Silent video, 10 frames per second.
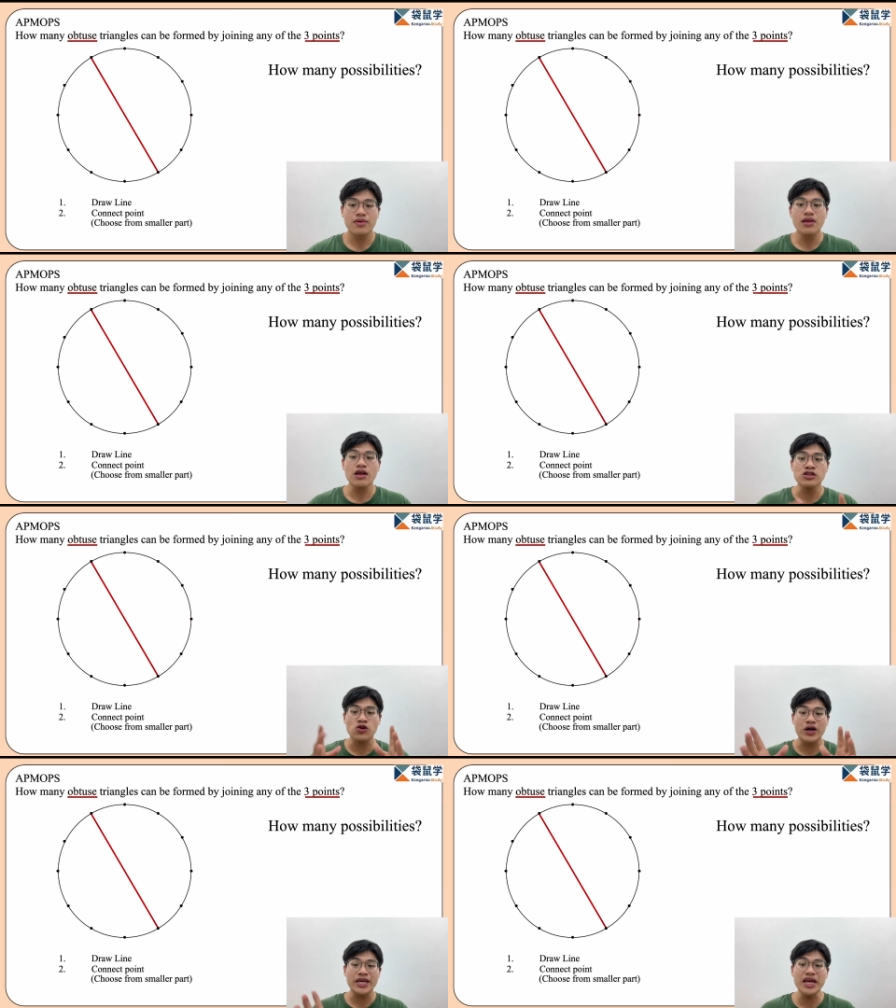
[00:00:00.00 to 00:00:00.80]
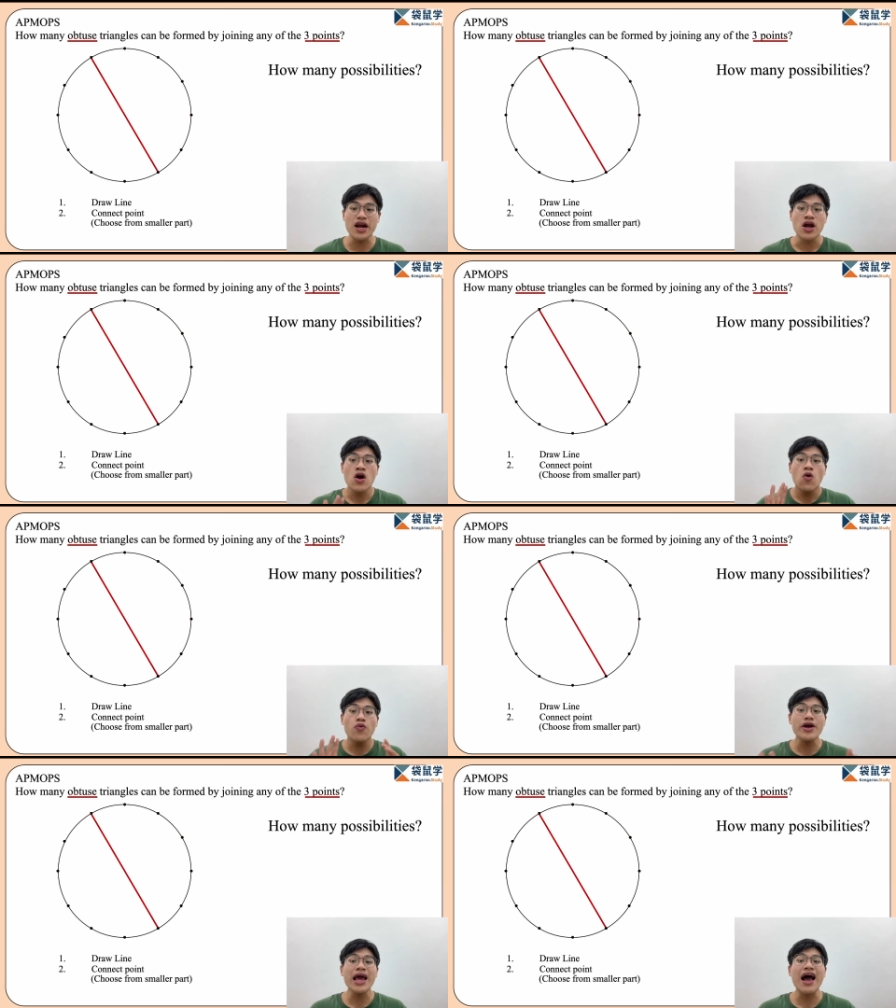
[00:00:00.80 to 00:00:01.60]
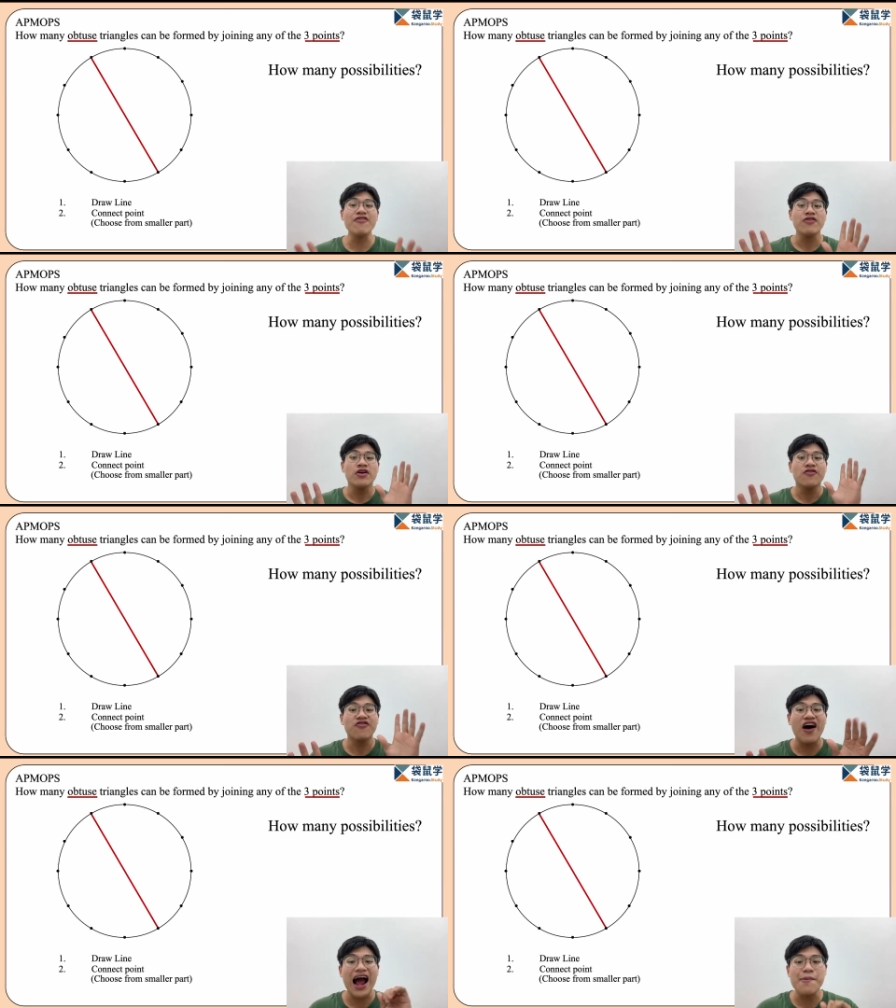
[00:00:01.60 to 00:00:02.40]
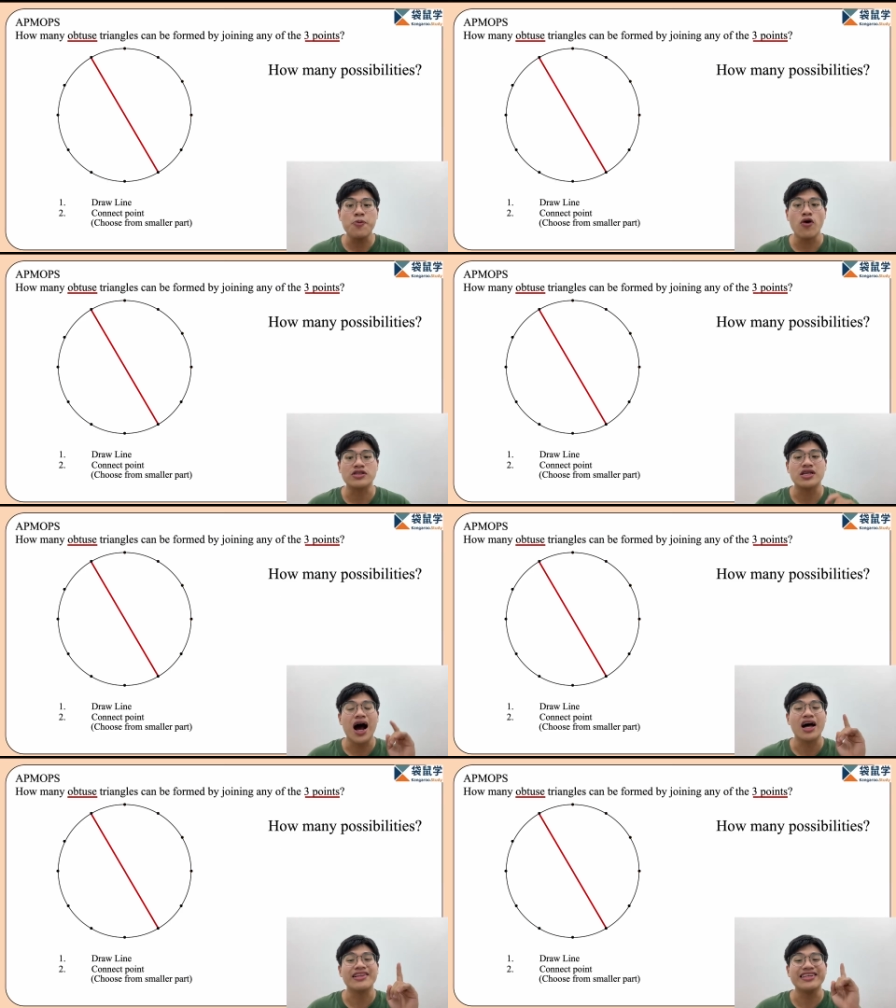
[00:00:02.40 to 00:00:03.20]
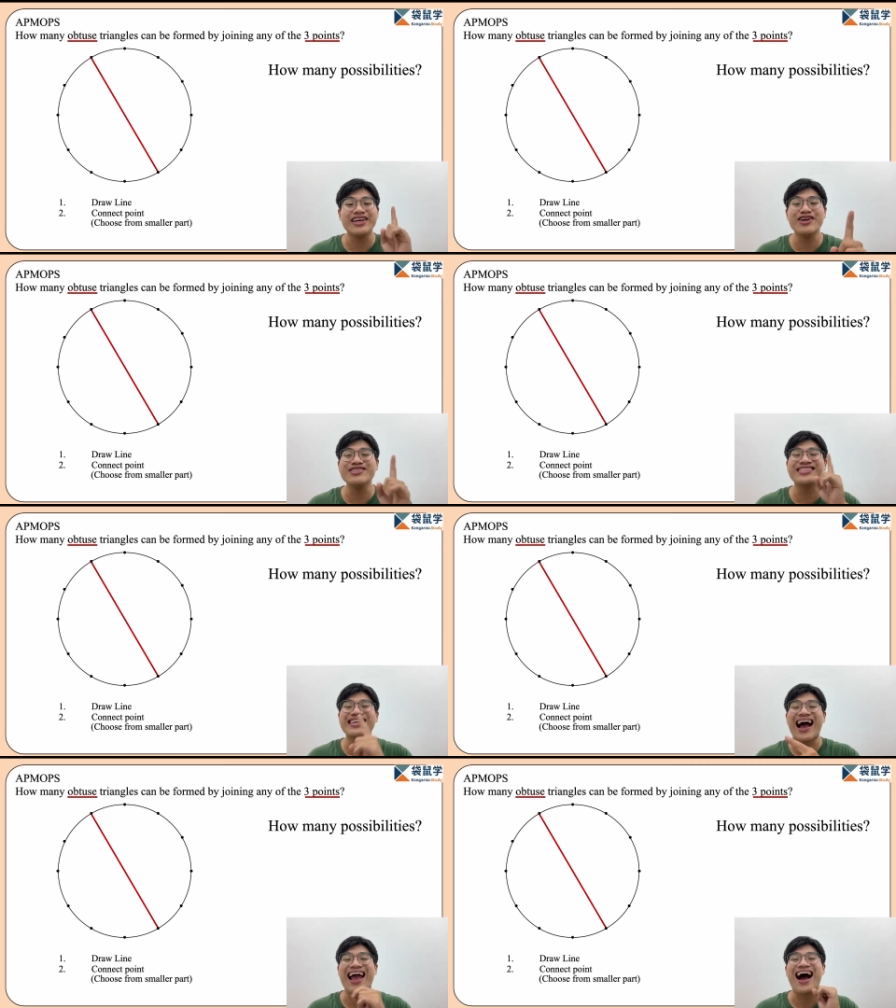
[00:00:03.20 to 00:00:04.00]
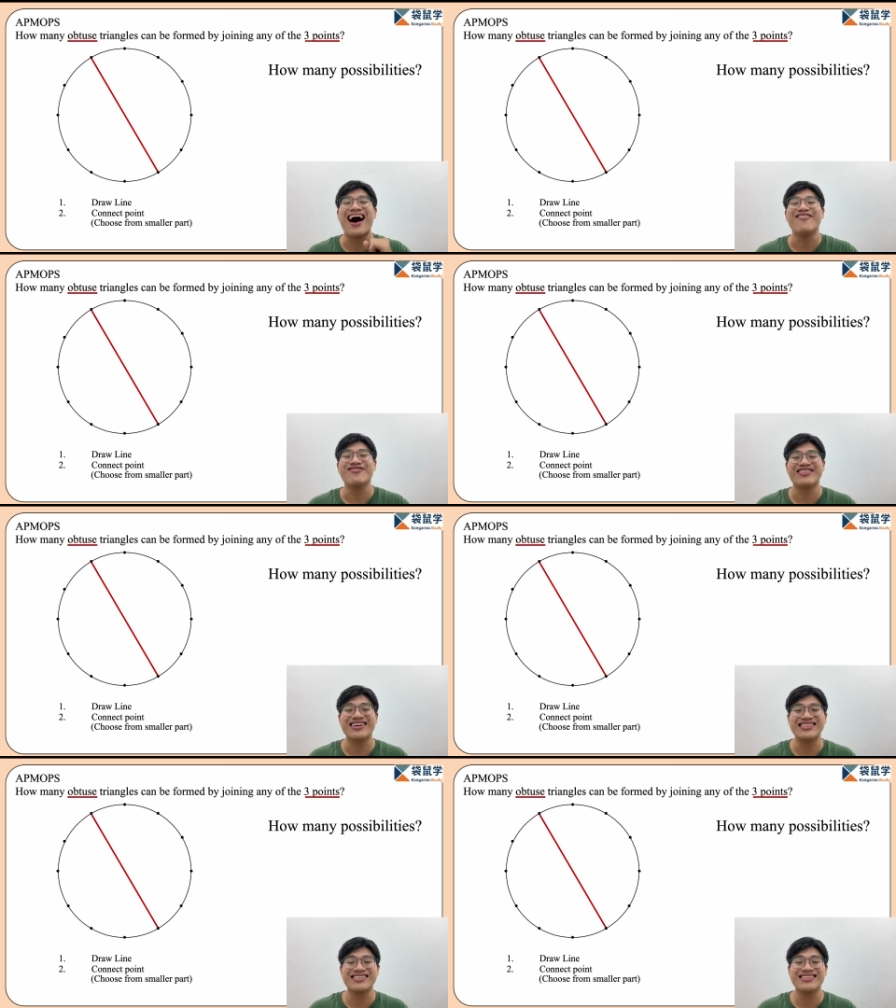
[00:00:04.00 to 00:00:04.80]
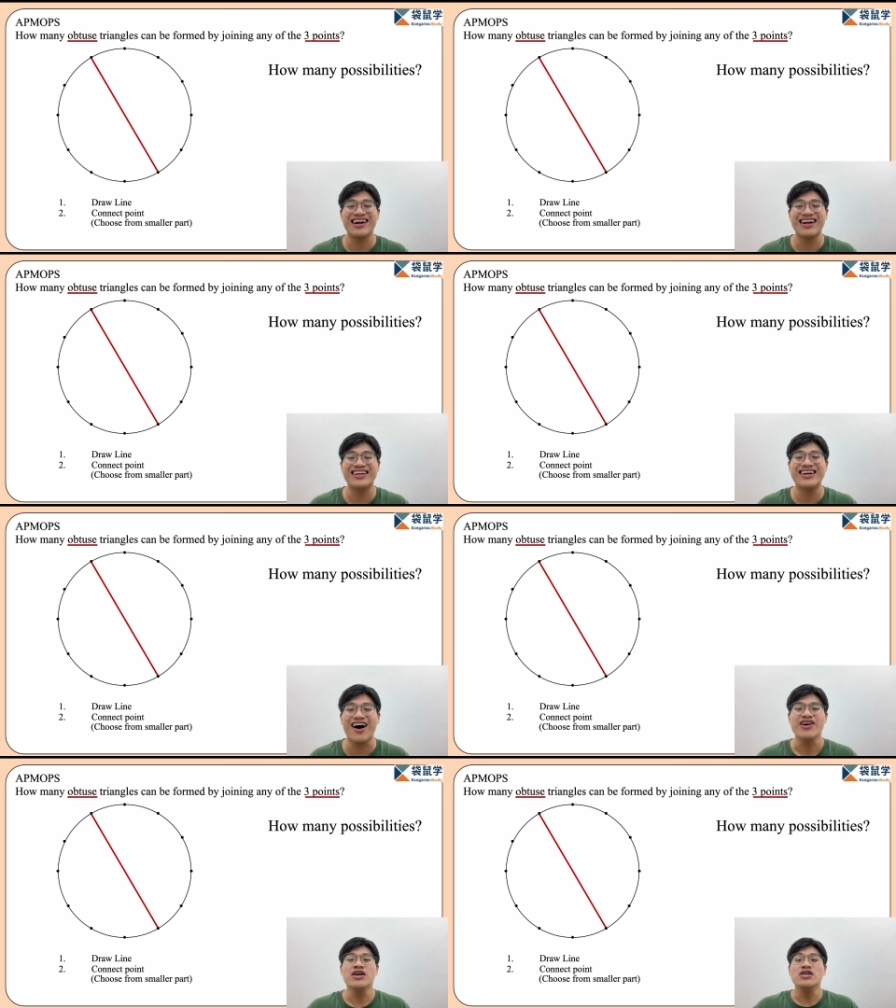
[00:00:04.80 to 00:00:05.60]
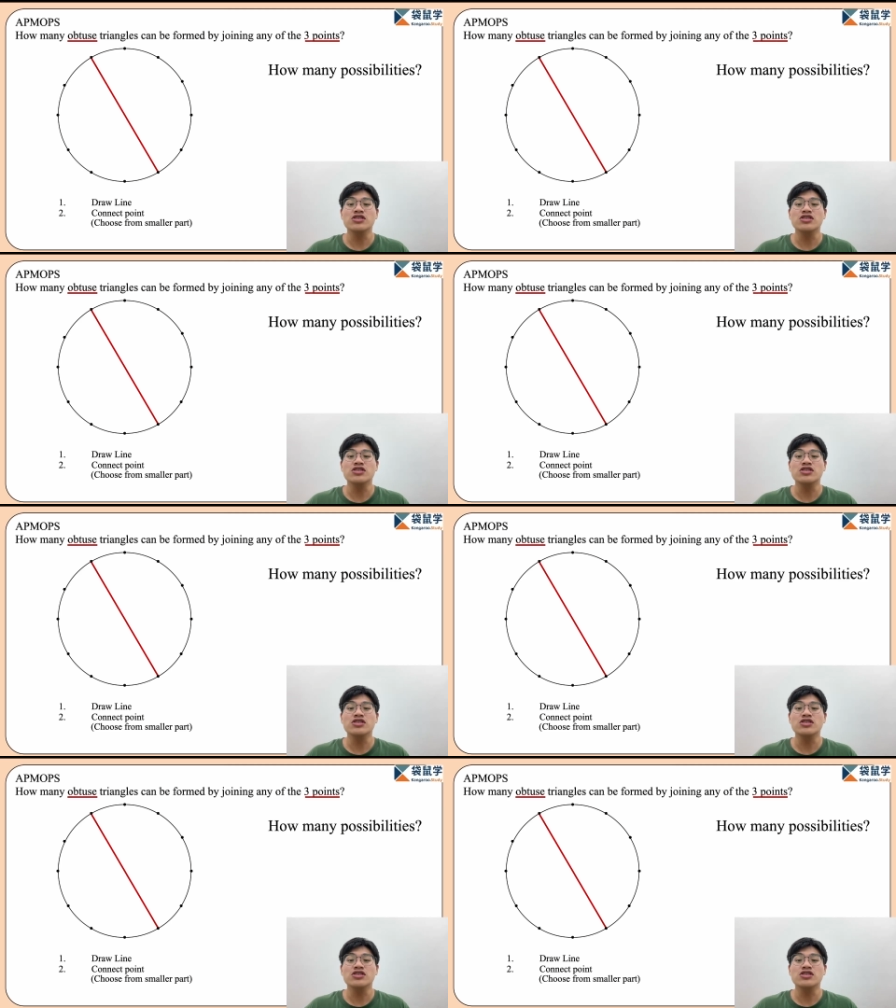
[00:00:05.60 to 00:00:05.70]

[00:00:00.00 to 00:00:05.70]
So here we have 5 points on the each side of the circle.